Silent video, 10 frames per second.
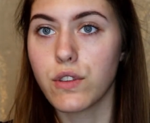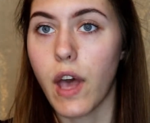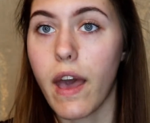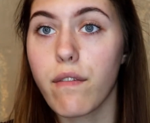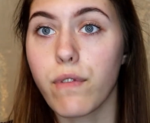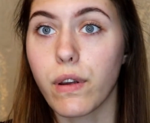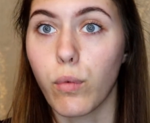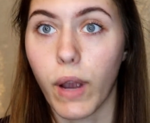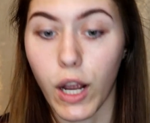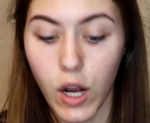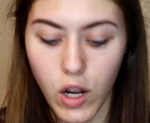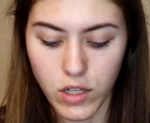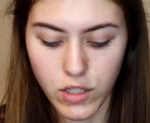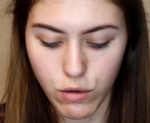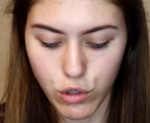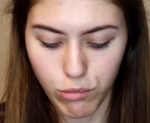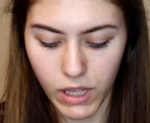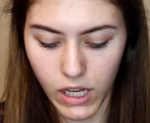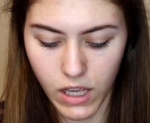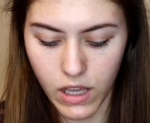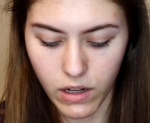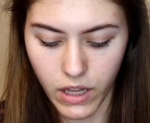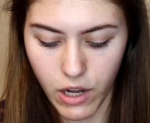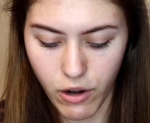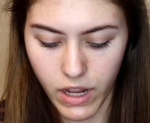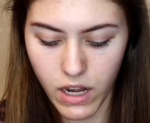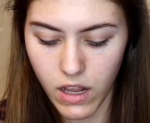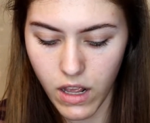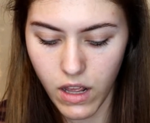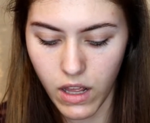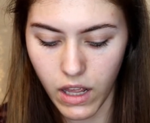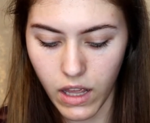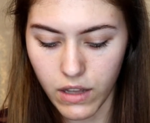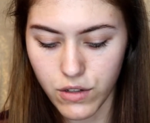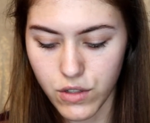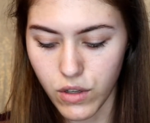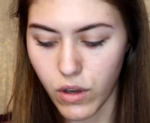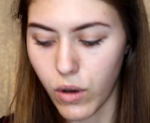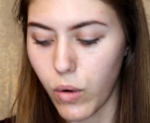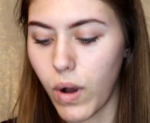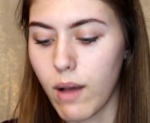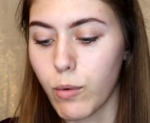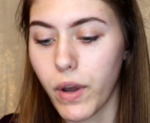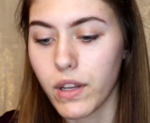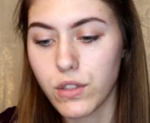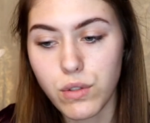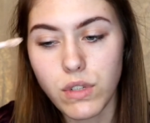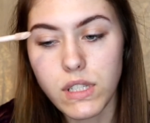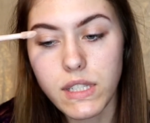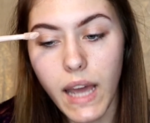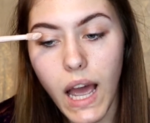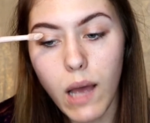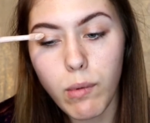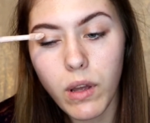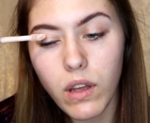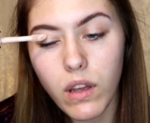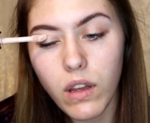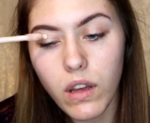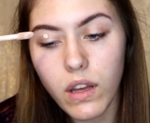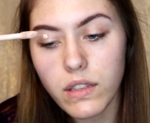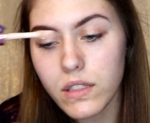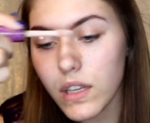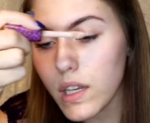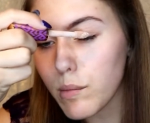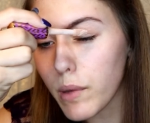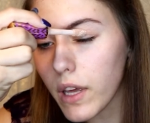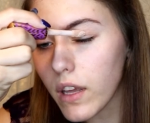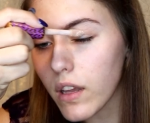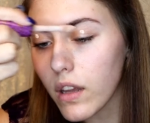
everywhere on social media and on the internet. And so I'm going to just dab a teeny bit,